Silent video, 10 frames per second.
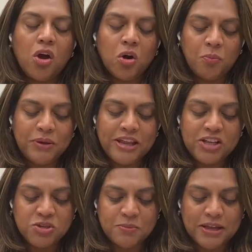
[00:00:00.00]

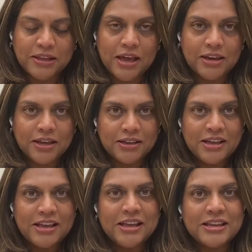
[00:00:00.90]
Opening Jamaat Khana
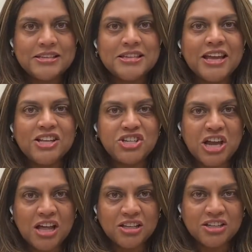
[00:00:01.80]
is a
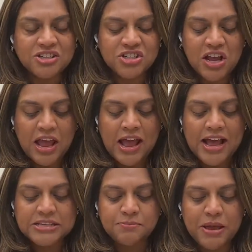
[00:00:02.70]
challenge,
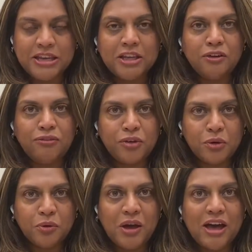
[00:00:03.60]
as many of
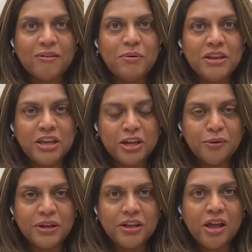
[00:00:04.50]
you have been
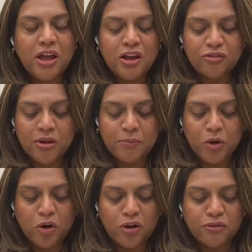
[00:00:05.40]
hearing from
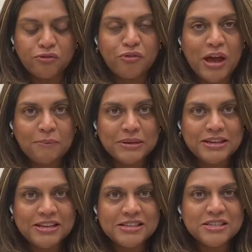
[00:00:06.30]
your
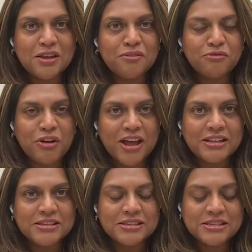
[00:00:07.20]
families,
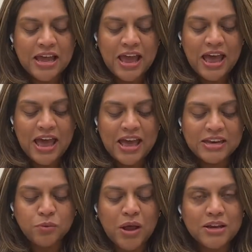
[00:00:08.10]
friends,
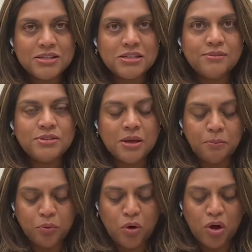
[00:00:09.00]
and relatives
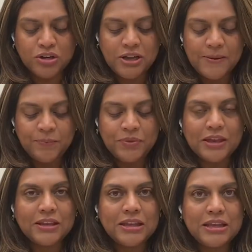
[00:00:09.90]
abroad
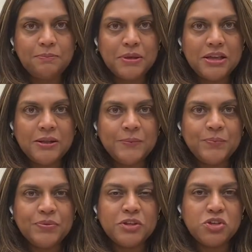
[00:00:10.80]
that
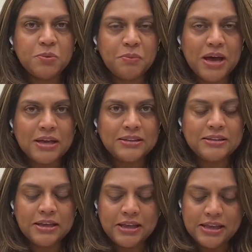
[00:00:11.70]
keeping the Jamaat
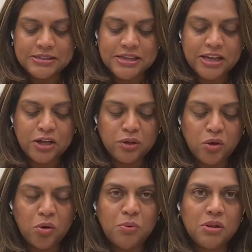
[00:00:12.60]
is a
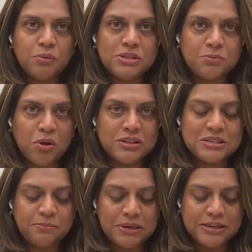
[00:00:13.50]
global
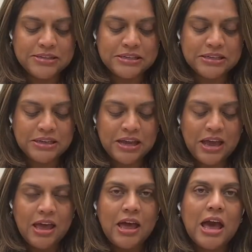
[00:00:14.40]
responsibility,
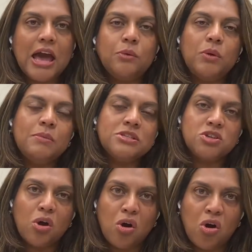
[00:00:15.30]
and we
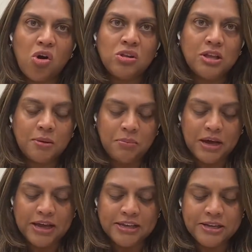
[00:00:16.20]
must all
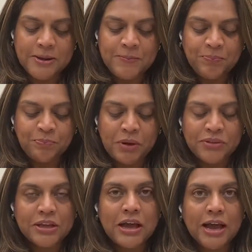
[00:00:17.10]
abide
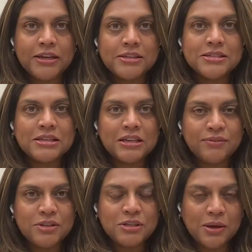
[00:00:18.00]
by the guidance
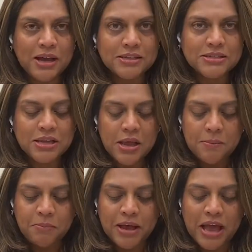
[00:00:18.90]
given to us
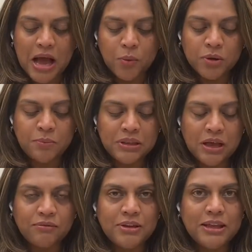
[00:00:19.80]
by our
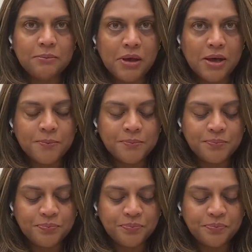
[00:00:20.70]
beloved Imam.